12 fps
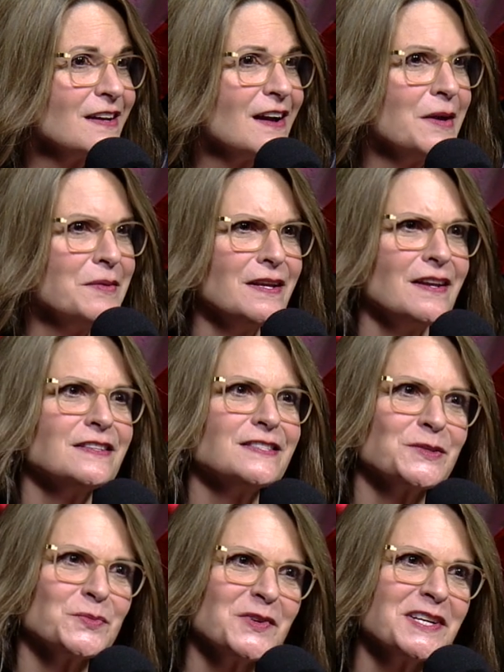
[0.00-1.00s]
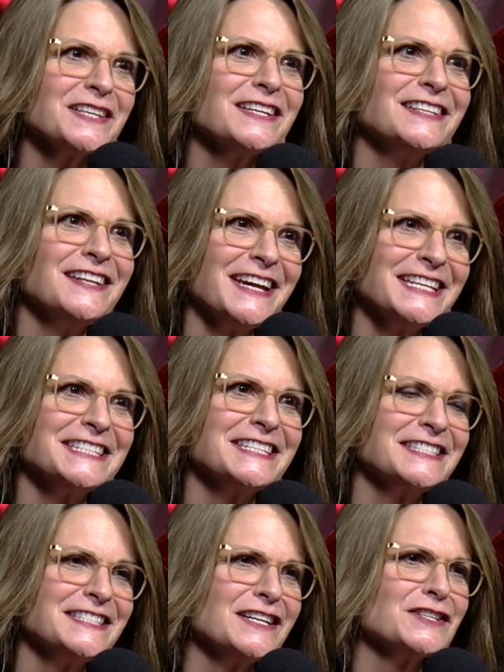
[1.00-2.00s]
I mean, it's really nice to
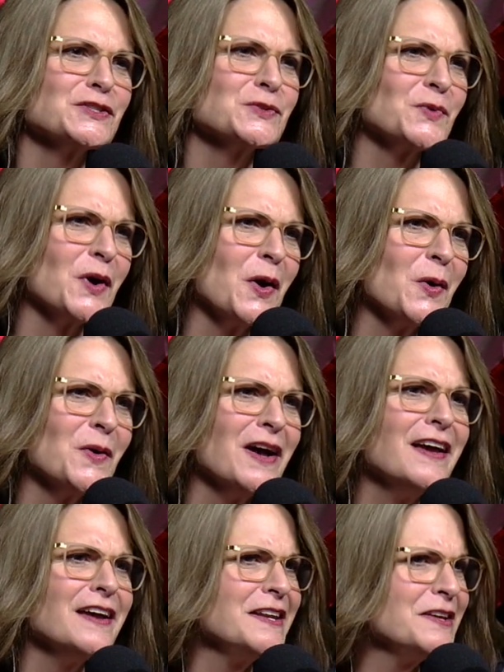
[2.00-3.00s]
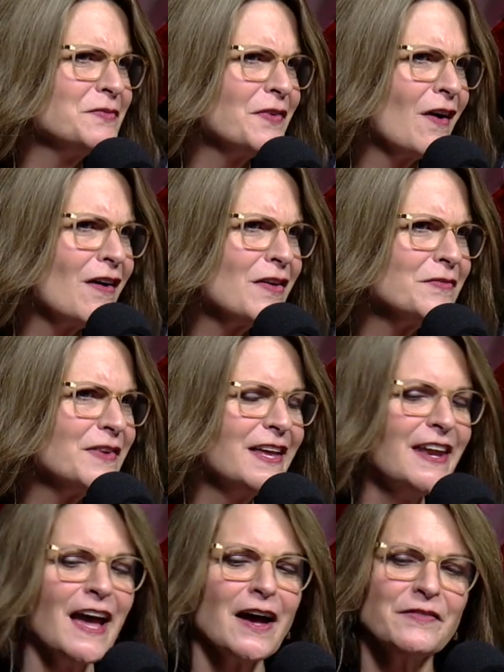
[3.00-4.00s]
see us grow and evolve and
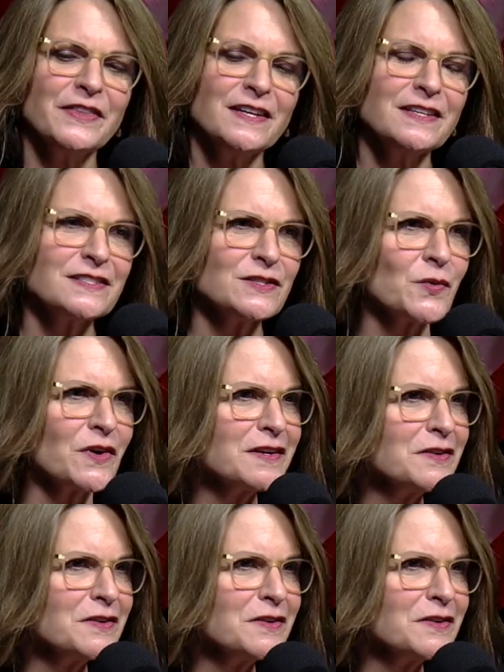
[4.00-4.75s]
have the historical